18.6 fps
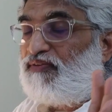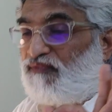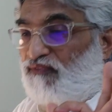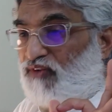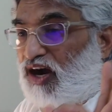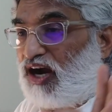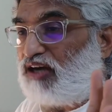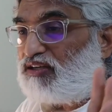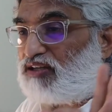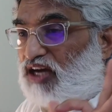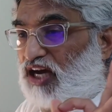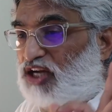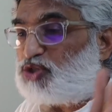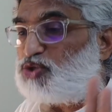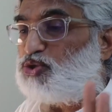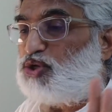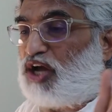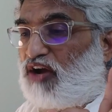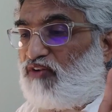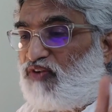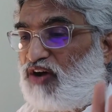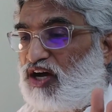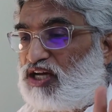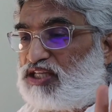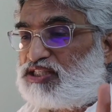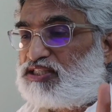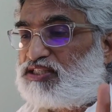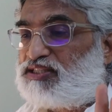What Arjuna
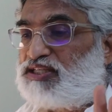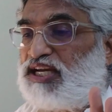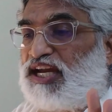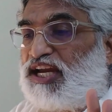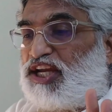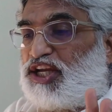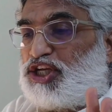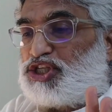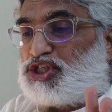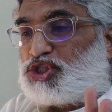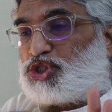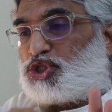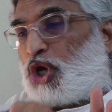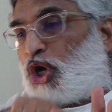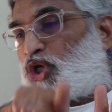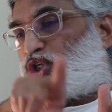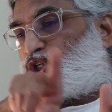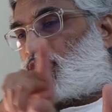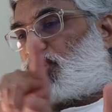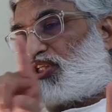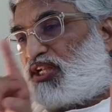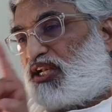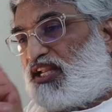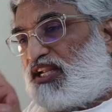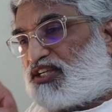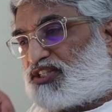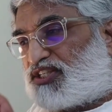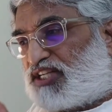was is
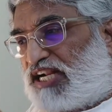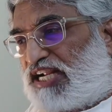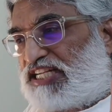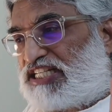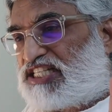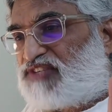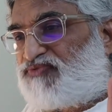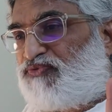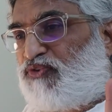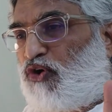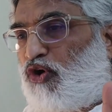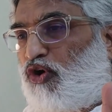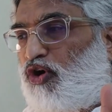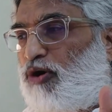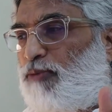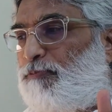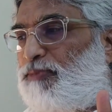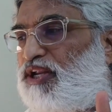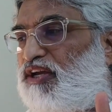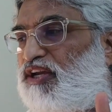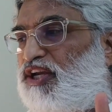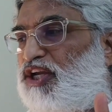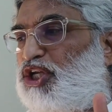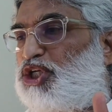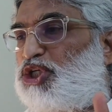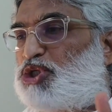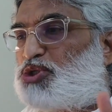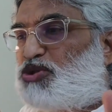totally transformed
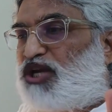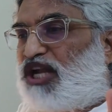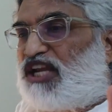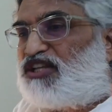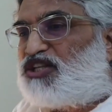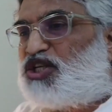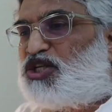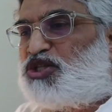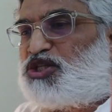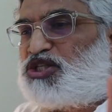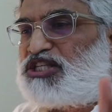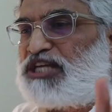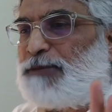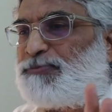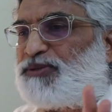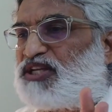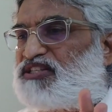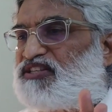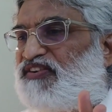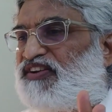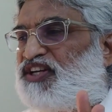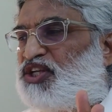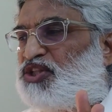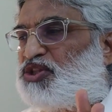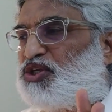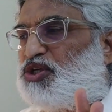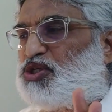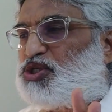into 18th chapter,
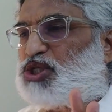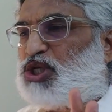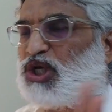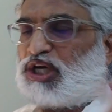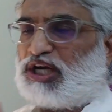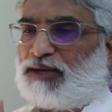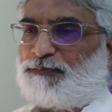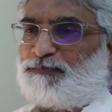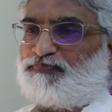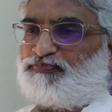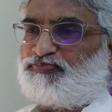73rd sloka.